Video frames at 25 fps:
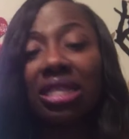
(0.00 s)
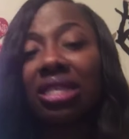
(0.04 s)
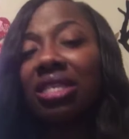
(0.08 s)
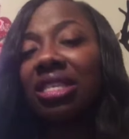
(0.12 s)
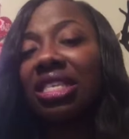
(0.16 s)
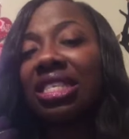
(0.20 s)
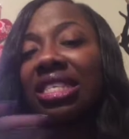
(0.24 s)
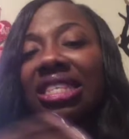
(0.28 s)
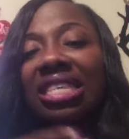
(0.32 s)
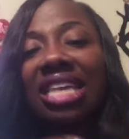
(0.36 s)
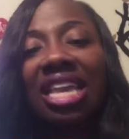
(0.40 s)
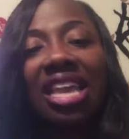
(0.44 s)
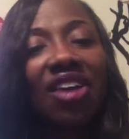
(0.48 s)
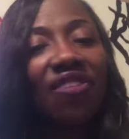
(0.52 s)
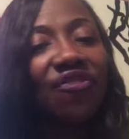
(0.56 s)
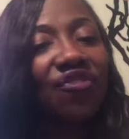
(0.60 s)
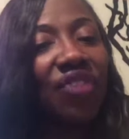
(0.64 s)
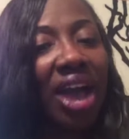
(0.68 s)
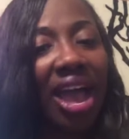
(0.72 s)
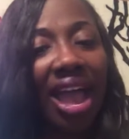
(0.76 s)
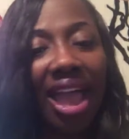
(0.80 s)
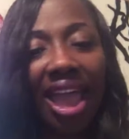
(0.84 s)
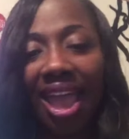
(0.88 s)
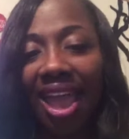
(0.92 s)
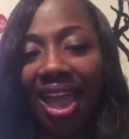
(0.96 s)
to see if
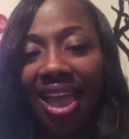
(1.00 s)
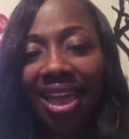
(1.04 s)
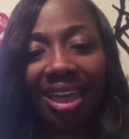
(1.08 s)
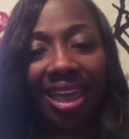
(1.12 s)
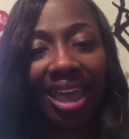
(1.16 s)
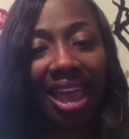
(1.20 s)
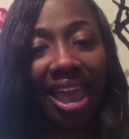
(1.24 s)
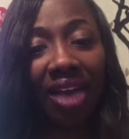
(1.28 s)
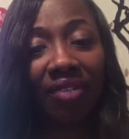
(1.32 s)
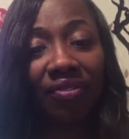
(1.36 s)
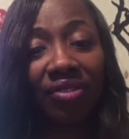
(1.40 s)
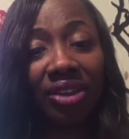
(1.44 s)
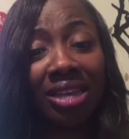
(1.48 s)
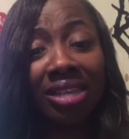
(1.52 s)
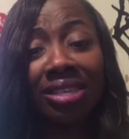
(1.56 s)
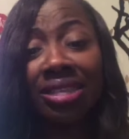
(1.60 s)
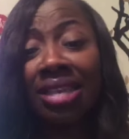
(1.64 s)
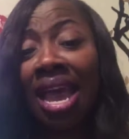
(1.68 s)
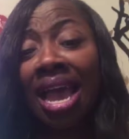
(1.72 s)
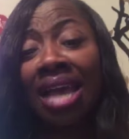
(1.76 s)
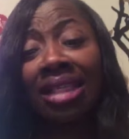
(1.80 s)
I had cavities.